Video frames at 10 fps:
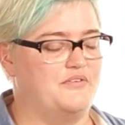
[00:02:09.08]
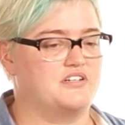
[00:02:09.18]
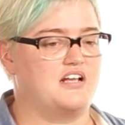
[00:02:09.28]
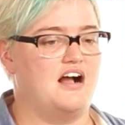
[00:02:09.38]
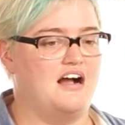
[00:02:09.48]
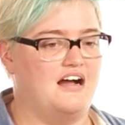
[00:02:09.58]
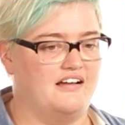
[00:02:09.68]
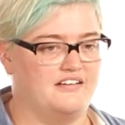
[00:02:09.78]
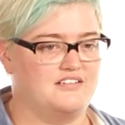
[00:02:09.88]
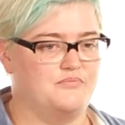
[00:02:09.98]
it was
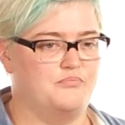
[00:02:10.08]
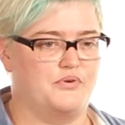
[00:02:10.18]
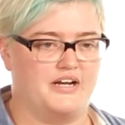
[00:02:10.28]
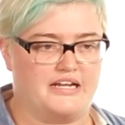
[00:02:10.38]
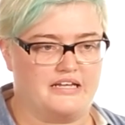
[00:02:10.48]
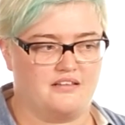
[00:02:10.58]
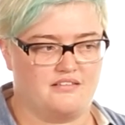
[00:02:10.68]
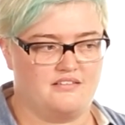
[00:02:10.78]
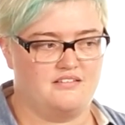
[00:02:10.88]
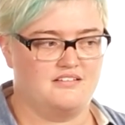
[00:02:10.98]
hard to
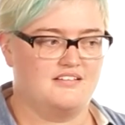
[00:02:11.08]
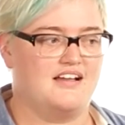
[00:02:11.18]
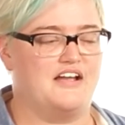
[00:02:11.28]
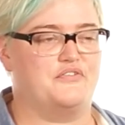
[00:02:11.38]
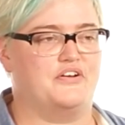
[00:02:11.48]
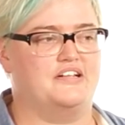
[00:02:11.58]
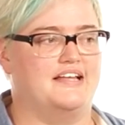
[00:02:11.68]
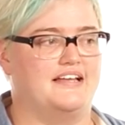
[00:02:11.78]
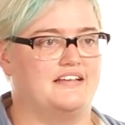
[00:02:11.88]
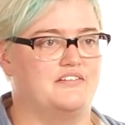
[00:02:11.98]
breathe. I
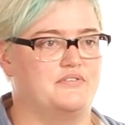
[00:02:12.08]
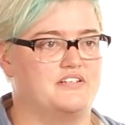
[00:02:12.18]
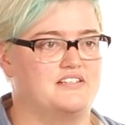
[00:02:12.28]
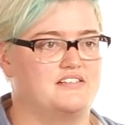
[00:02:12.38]
felt like it